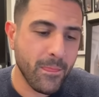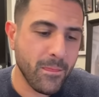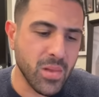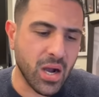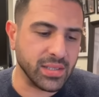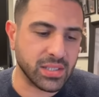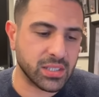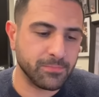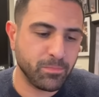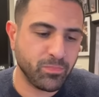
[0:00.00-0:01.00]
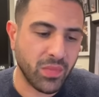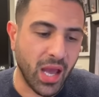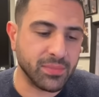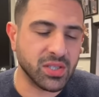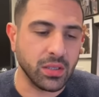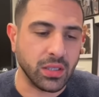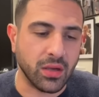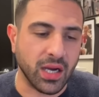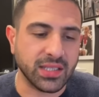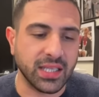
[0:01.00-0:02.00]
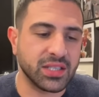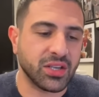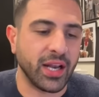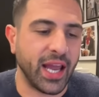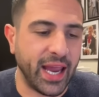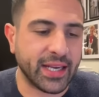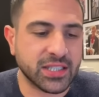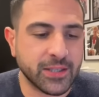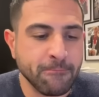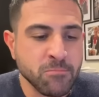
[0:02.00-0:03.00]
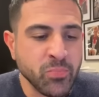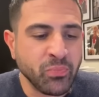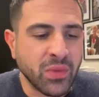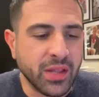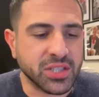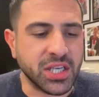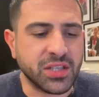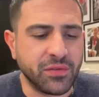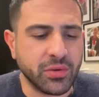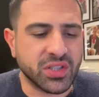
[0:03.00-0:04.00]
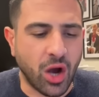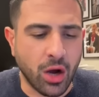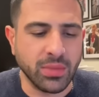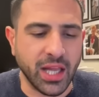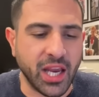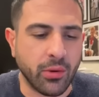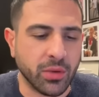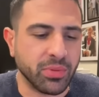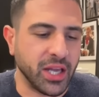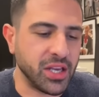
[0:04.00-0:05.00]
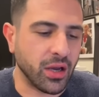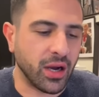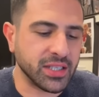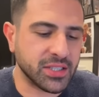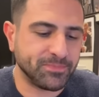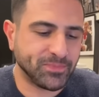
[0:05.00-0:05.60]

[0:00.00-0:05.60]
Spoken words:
Nice. Absolutely nice. Now let's go to X. There's an interview with Tom Lee I want to play you guys.